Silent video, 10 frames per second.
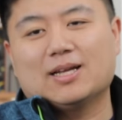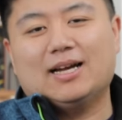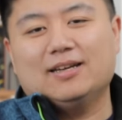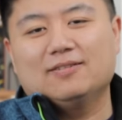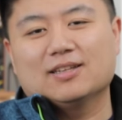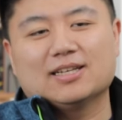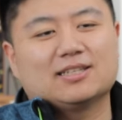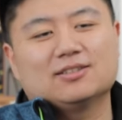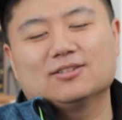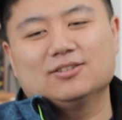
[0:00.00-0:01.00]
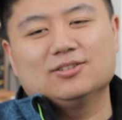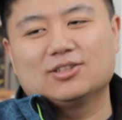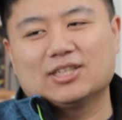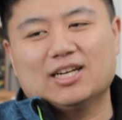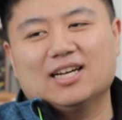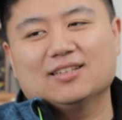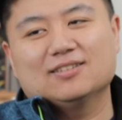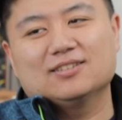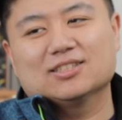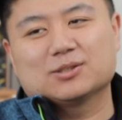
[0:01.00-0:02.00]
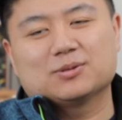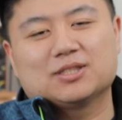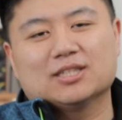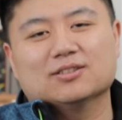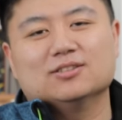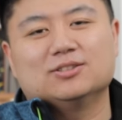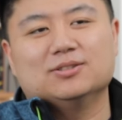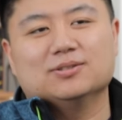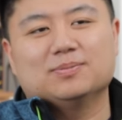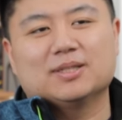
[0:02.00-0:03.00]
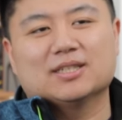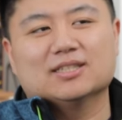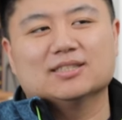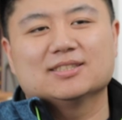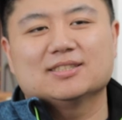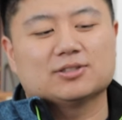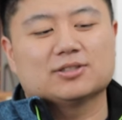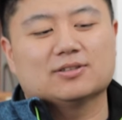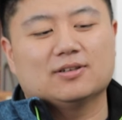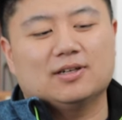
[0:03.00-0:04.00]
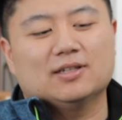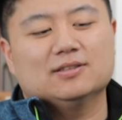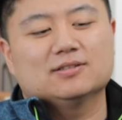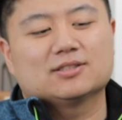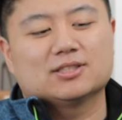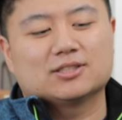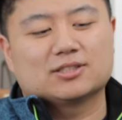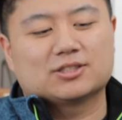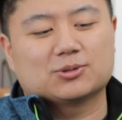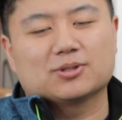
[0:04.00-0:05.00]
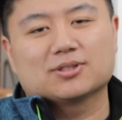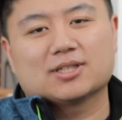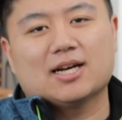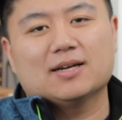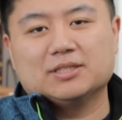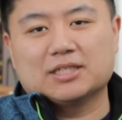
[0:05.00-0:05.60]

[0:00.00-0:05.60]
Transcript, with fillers: lie. Like you you cannot just tell the truth because you're on such a short time.